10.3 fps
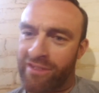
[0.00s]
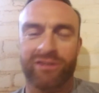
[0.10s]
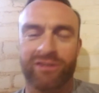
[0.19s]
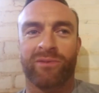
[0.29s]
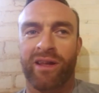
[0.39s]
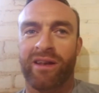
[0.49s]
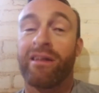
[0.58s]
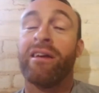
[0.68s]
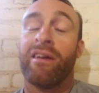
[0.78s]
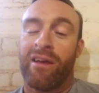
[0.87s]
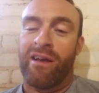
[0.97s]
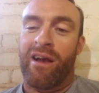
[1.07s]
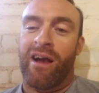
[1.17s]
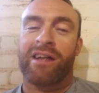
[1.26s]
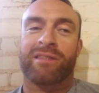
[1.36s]
And I just went,
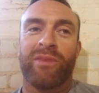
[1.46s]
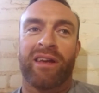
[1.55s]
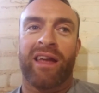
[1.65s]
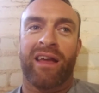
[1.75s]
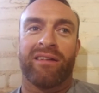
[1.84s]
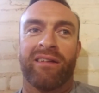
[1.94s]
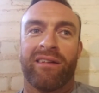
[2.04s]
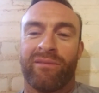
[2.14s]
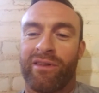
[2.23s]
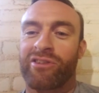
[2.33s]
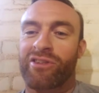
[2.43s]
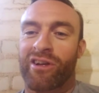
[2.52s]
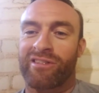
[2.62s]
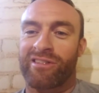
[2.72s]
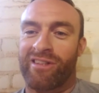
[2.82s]
ask me again when the
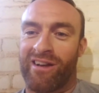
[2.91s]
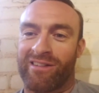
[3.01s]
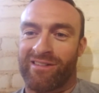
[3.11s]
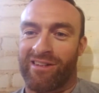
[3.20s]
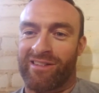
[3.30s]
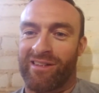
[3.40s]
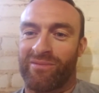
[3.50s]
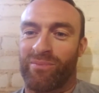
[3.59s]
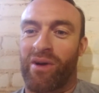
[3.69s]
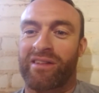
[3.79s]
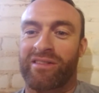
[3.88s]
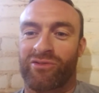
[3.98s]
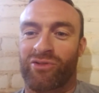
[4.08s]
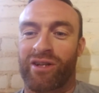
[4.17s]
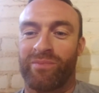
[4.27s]
show starts. I said,
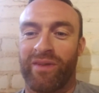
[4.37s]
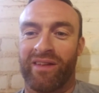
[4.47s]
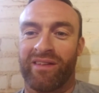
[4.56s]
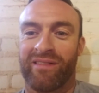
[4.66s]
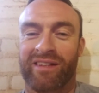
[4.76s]
trust me.